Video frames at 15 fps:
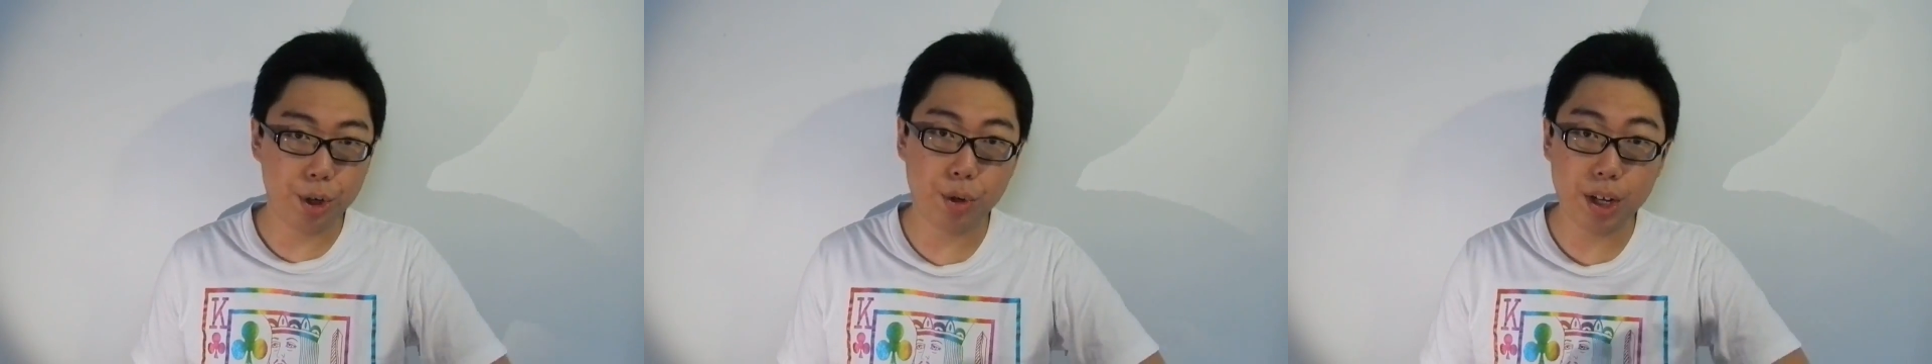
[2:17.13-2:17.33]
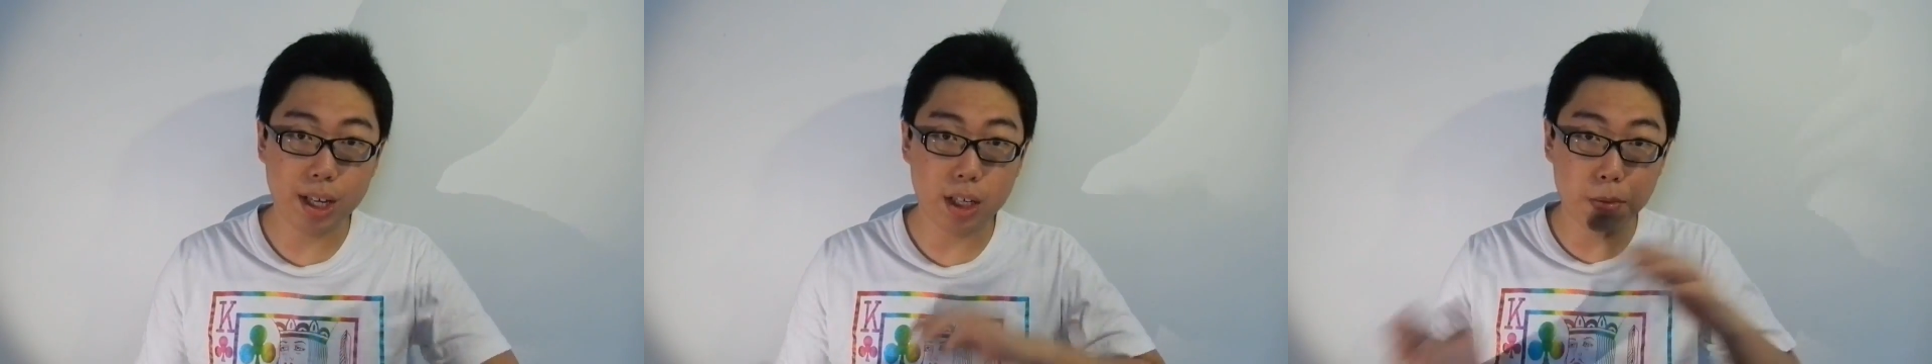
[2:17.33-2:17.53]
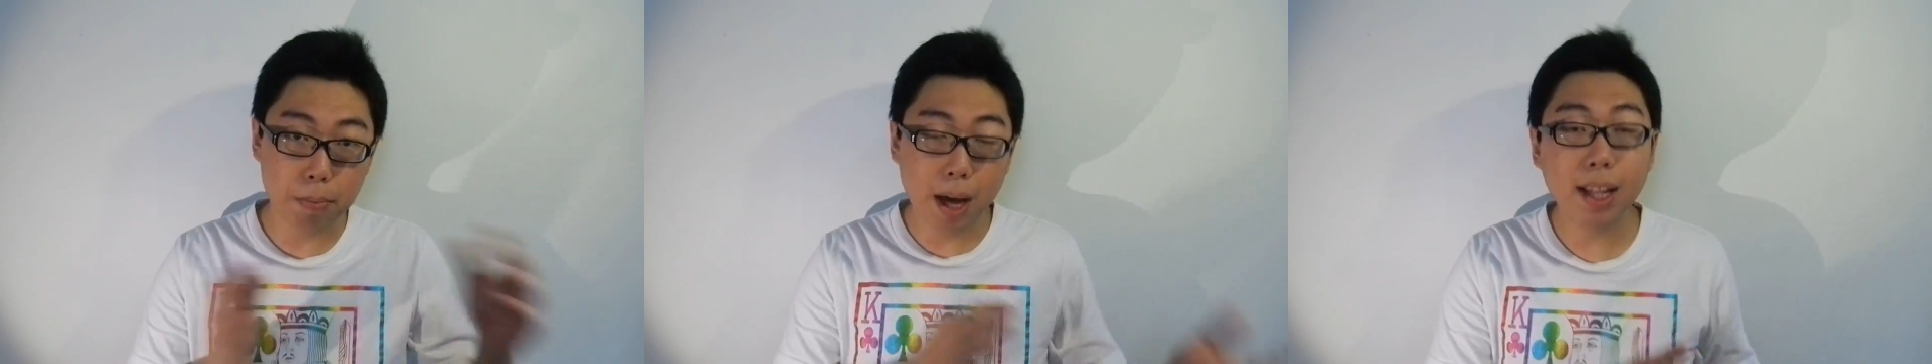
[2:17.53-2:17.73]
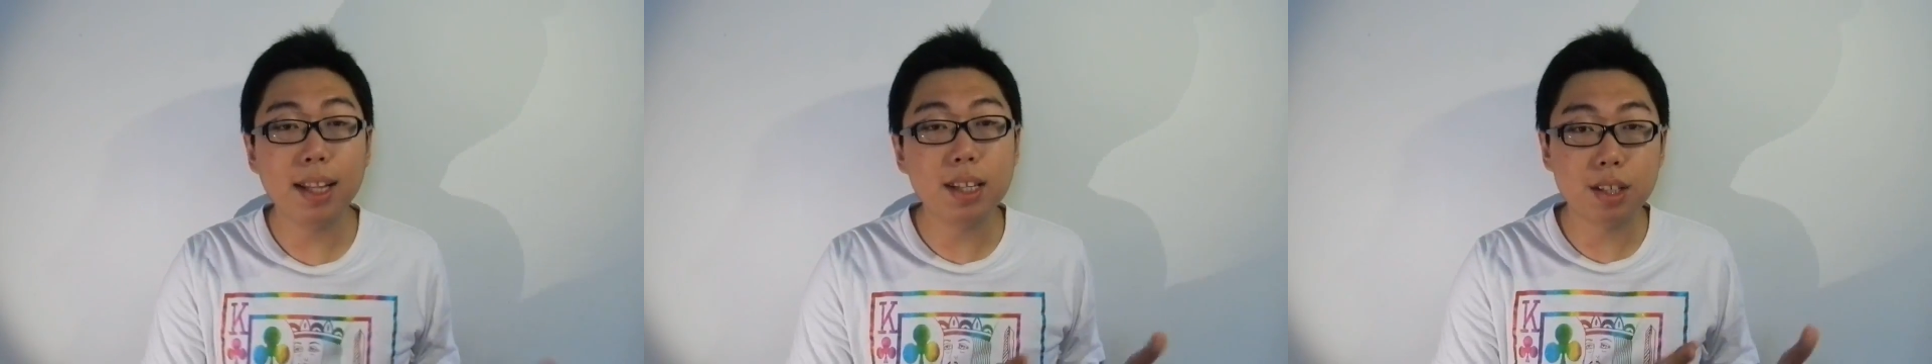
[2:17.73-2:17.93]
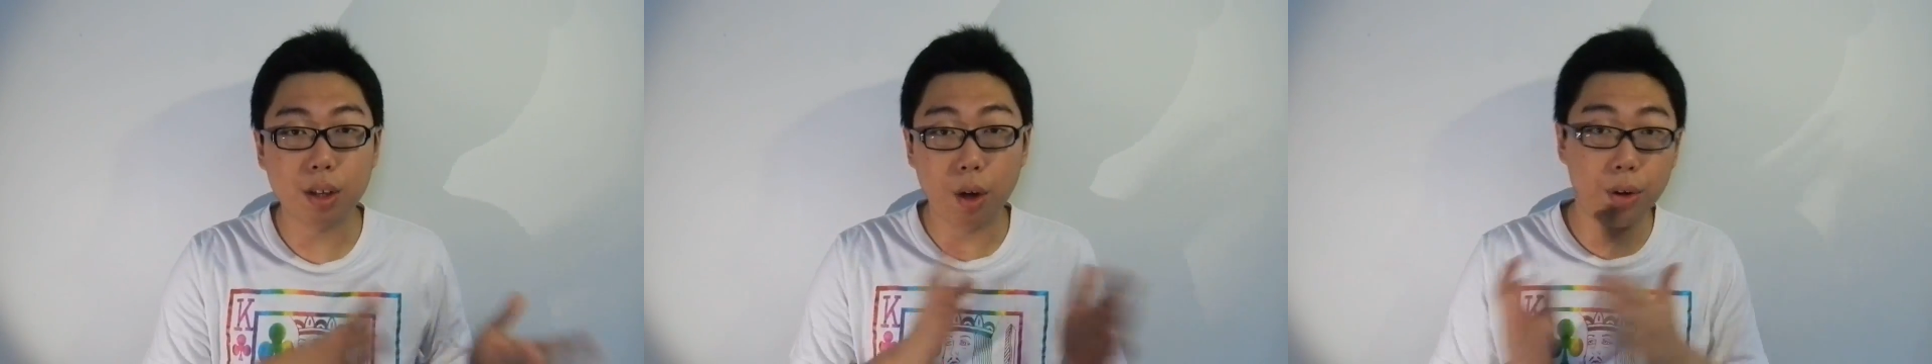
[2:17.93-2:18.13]
a tree is
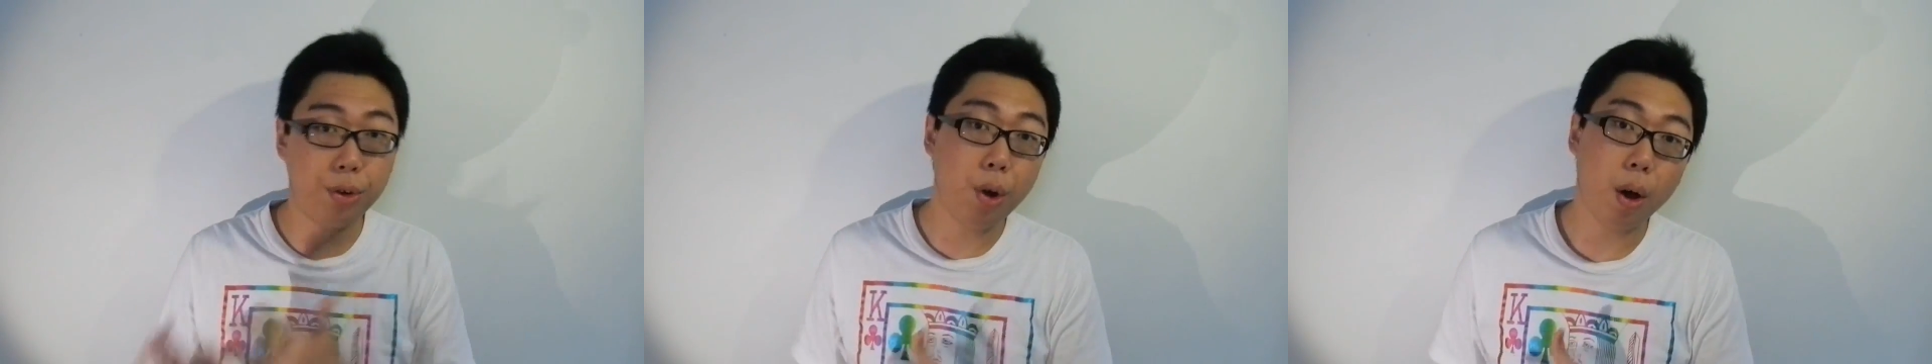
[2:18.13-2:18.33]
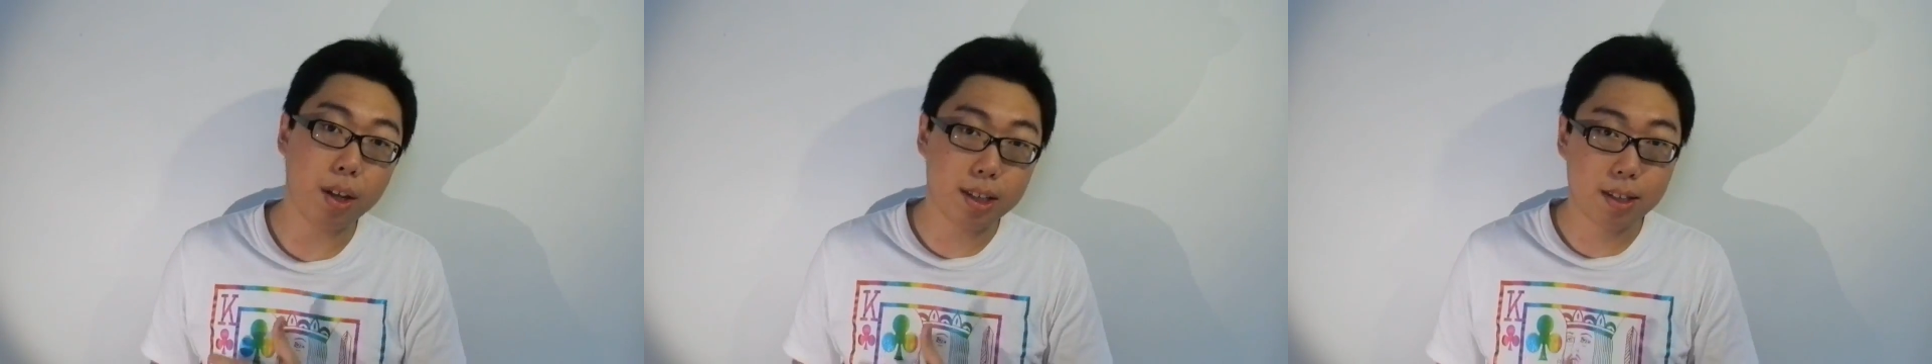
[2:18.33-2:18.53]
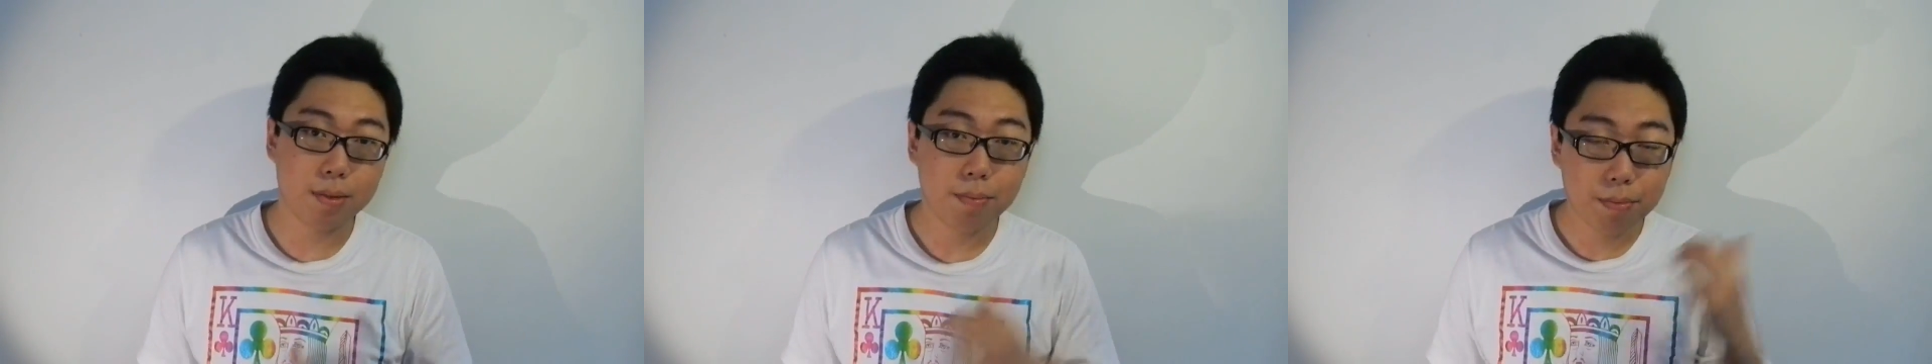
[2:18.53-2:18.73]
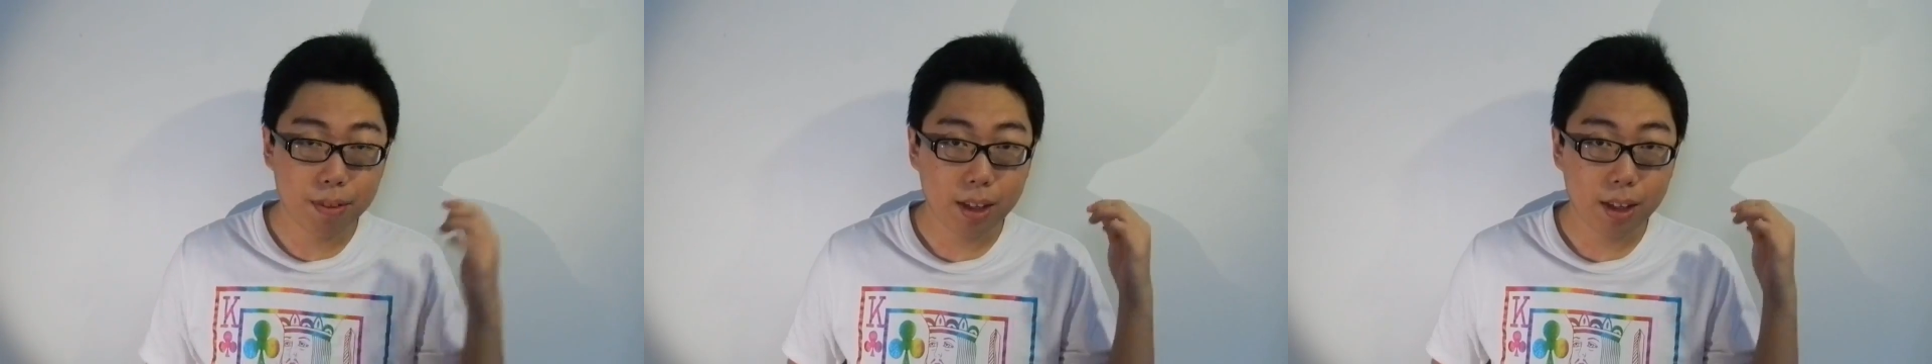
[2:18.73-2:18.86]
balanced or not.